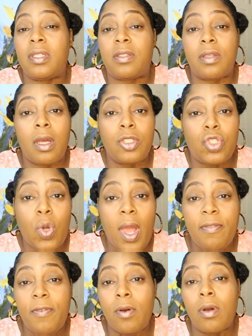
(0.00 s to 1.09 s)
it's
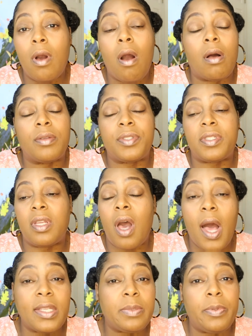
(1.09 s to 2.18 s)
dry phone calls to
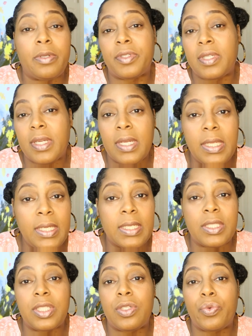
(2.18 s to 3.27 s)
hospitals, to
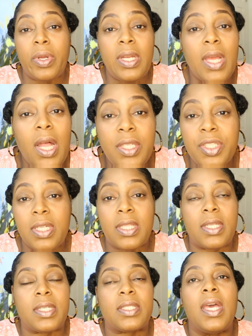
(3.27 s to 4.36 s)
clinics, to radiology
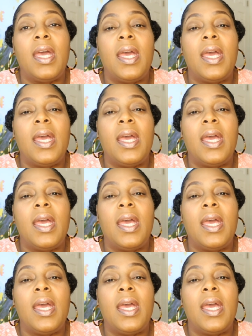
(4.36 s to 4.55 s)
clinics